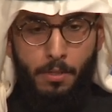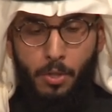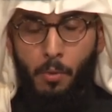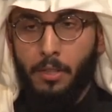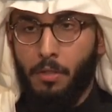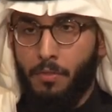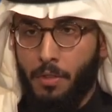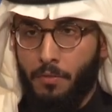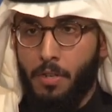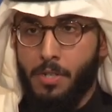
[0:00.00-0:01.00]
the director for
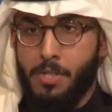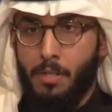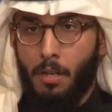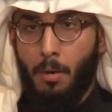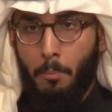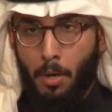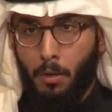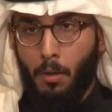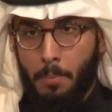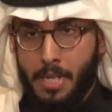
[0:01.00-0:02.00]
the first
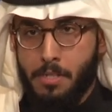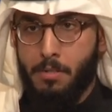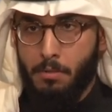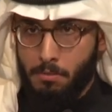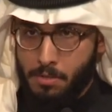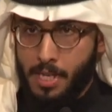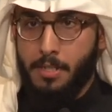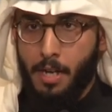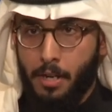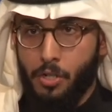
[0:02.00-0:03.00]
monologue-based
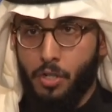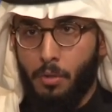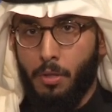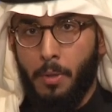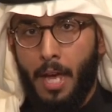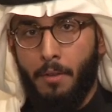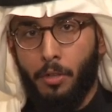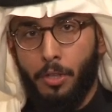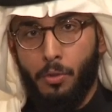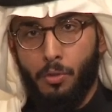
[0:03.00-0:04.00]
satire show that we have
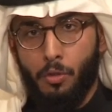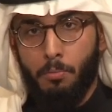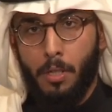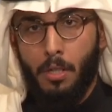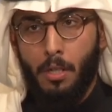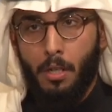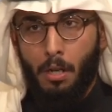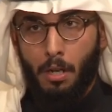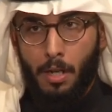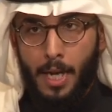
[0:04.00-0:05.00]
on YouTube,
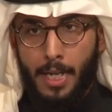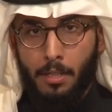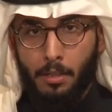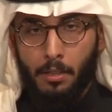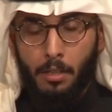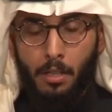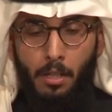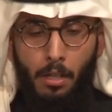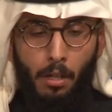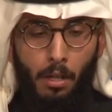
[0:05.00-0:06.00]
La Ikhtar,
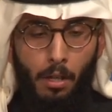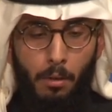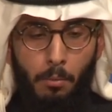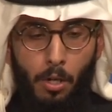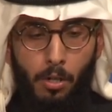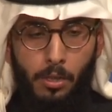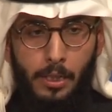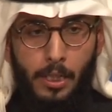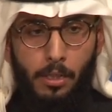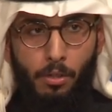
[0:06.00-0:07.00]

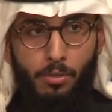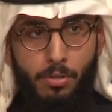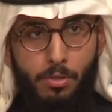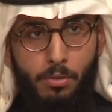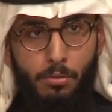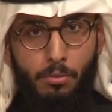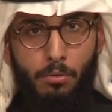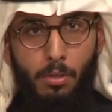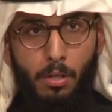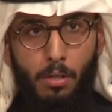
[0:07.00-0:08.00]
currently close to
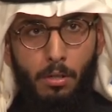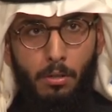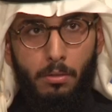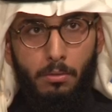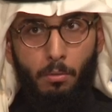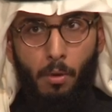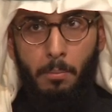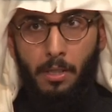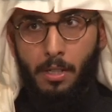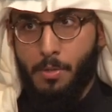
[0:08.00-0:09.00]

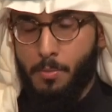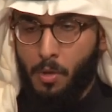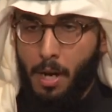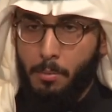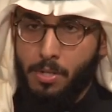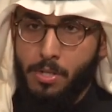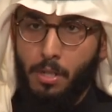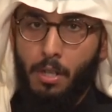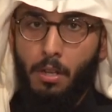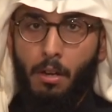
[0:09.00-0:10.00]
1 million
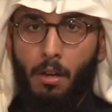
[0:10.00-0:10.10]
subscribers,